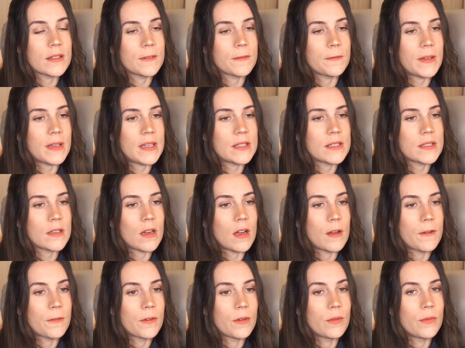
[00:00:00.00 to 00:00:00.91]
to face
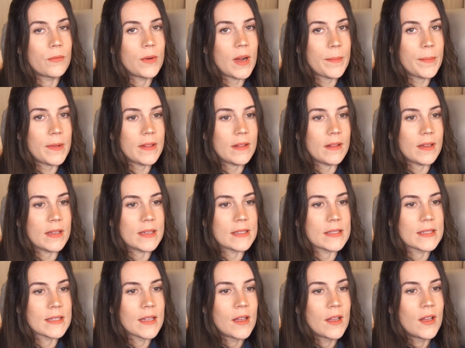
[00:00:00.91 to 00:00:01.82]
off
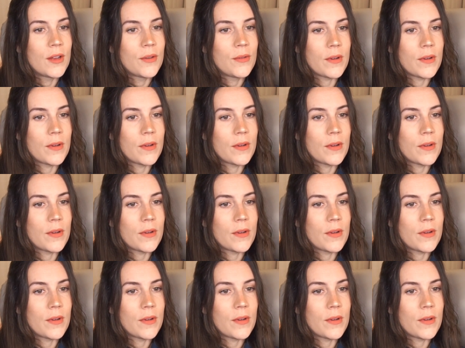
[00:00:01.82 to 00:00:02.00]
weaponless